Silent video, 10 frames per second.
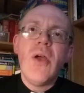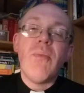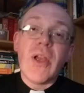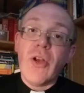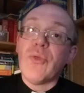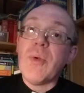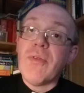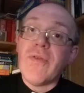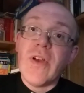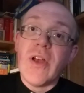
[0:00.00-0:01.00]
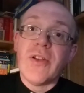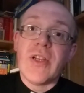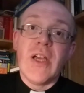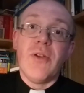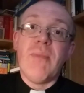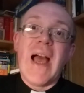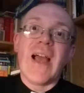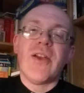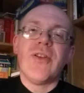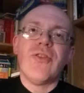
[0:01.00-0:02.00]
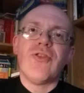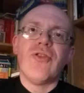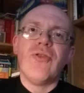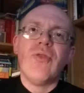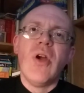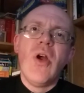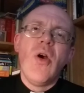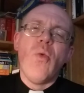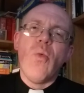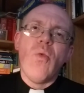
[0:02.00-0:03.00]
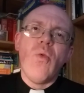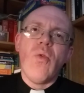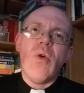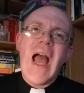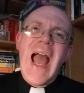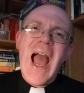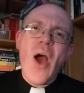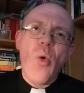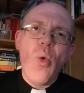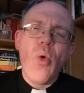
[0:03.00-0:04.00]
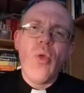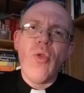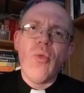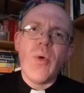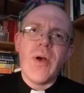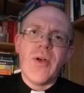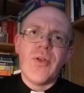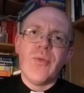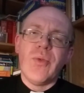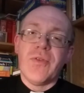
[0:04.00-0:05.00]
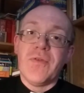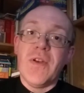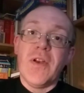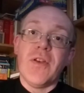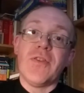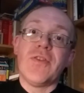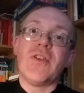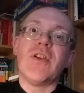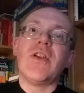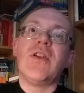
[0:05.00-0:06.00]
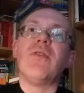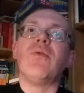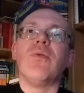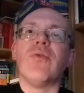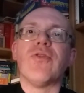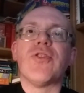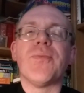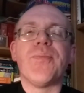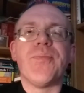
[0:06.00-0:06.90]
because we prefer to go back to how the word was first used